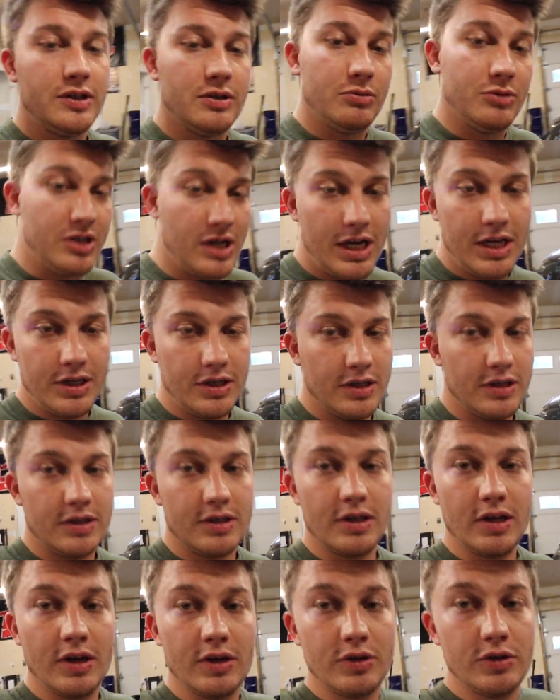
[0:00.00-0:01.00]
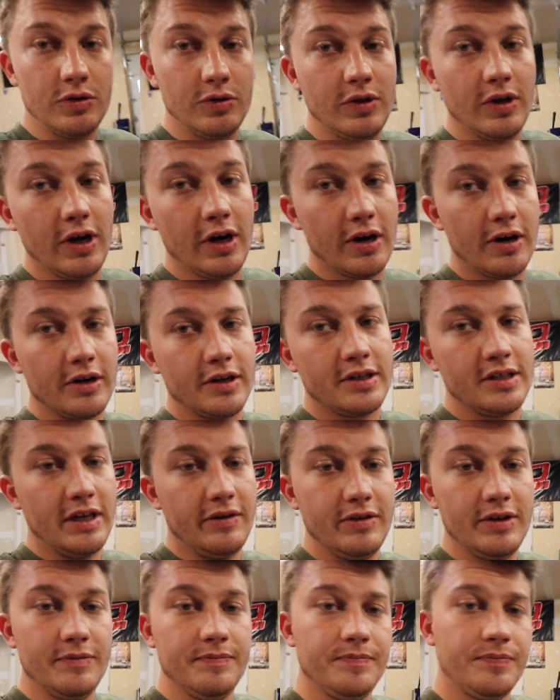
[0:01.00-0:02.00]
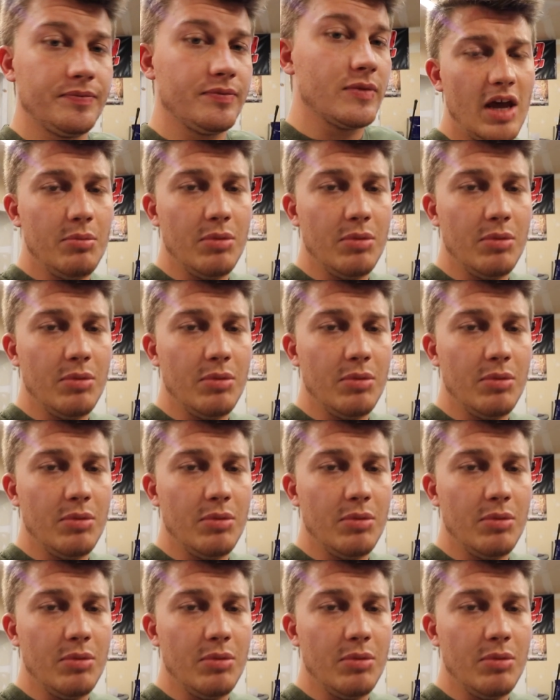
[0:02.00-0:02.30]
some changes to the RX-7.